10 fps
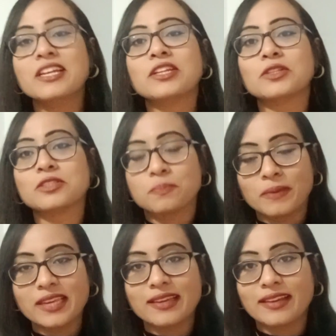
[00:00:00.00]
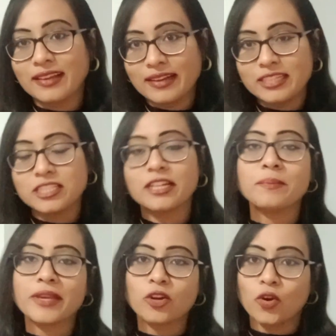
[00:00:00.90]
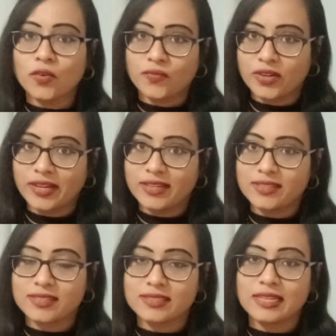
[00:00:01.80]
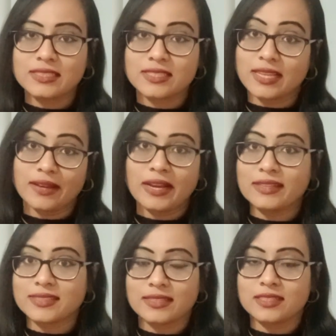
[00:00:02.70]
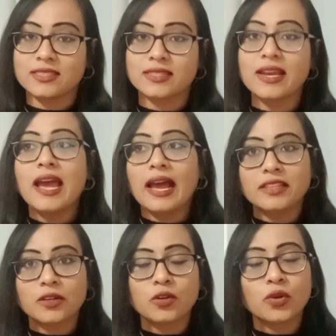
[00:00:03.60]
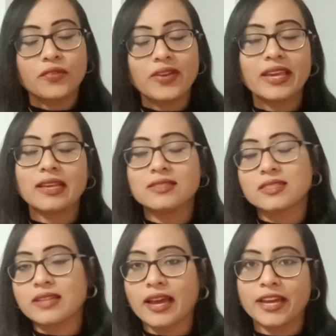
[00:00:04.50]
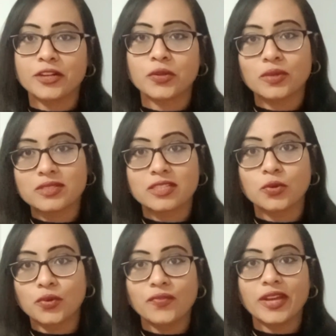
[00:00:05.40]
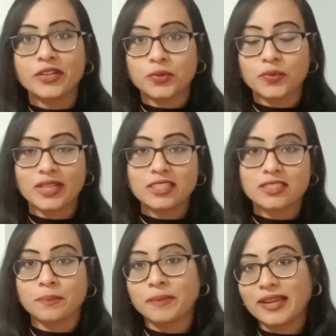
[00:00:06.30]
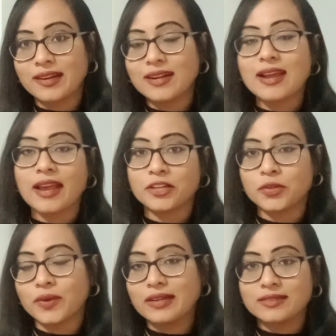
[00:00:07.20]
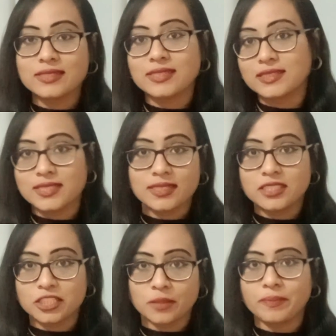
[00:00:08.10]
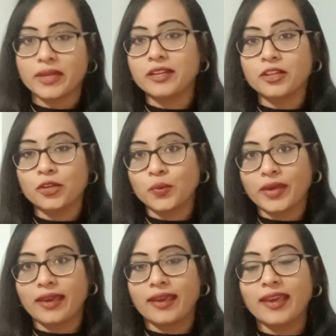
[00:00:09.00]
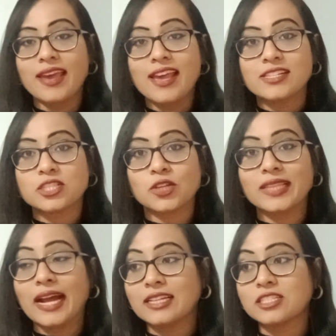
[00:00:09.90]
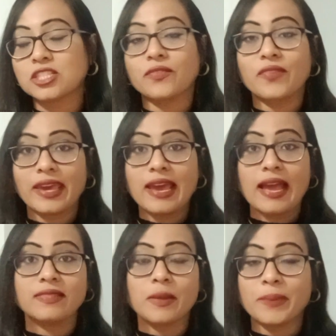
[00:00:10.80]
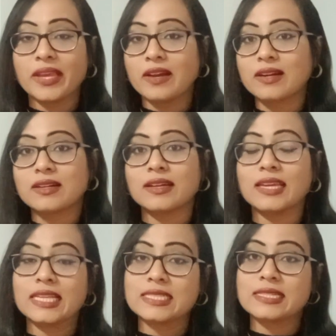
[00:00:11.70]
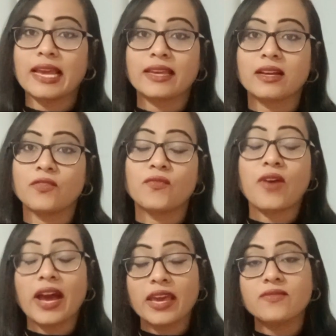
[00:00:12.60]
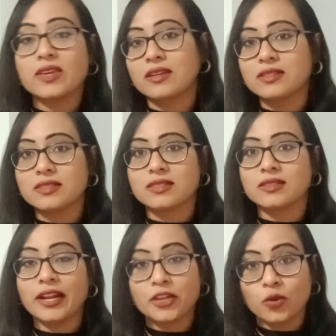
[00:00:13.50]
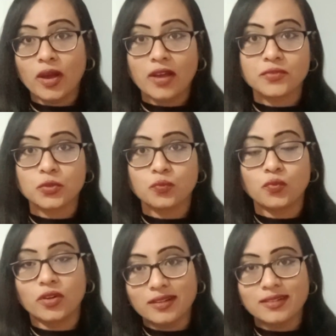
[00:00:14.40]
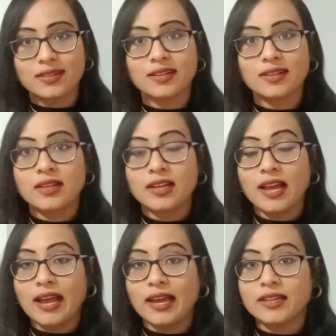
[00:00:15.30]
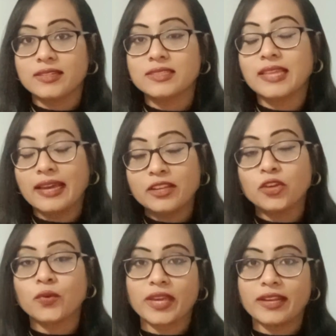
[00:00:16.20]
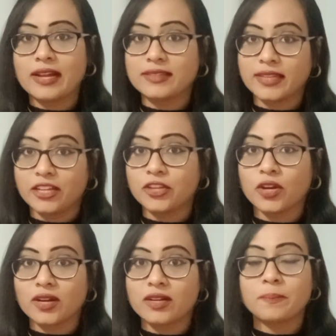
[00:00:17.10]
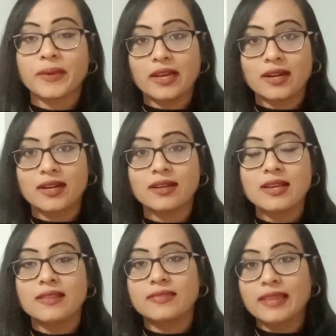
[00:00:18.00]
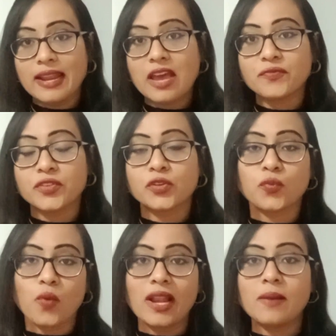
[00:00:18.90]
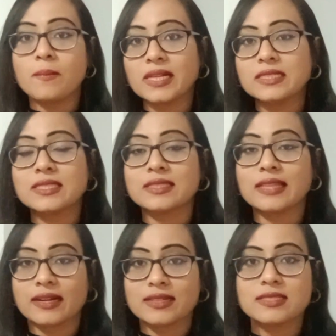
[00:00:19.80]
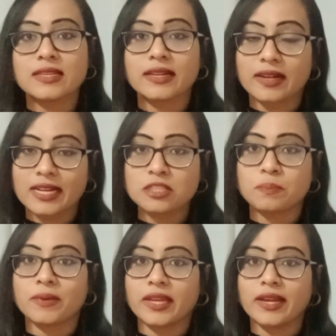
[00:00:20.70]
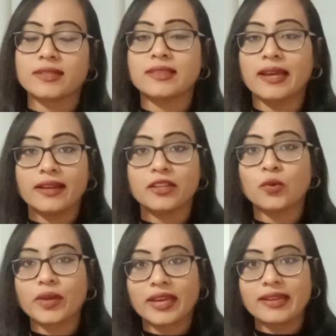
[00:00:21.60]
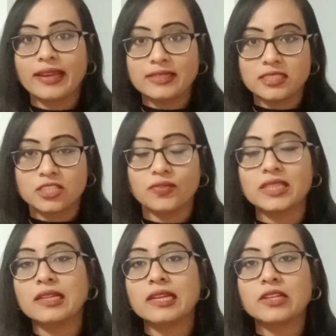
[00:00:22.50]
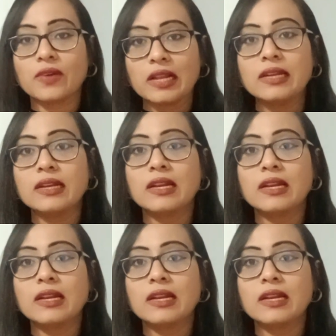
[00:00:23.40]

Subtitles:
to speak in English and be confident. That's I suggest. And the good way is tier 2 is the good way to reach PR and to get the citizenship in UK. So that is the way. And the PR is like 5 years that you have to work, and then you can attain your PR. Then after 12 months there is a grace period, then you can get it. Within a 12